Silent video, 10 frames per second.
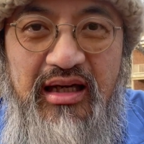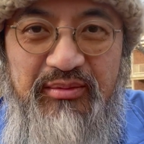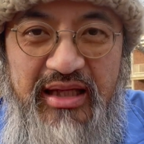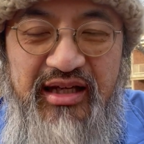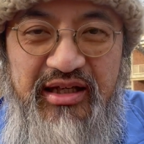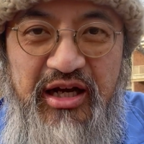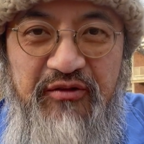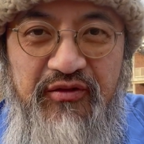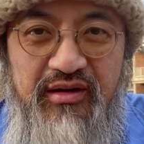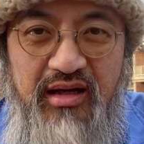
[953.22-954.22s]
Take
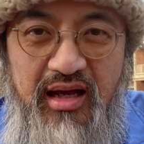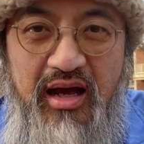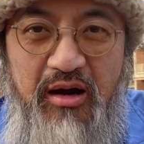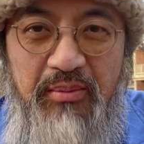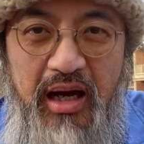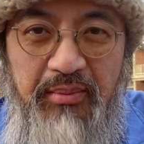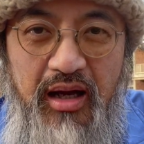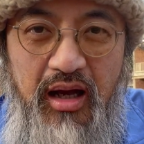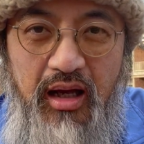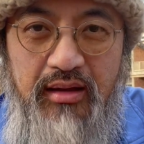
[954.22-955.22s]
care for now.
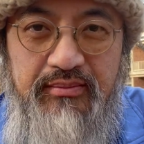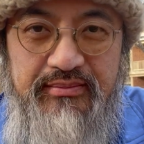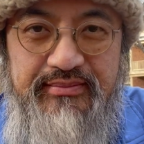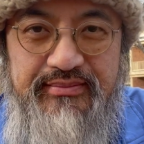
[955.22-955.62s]
Bye-bye.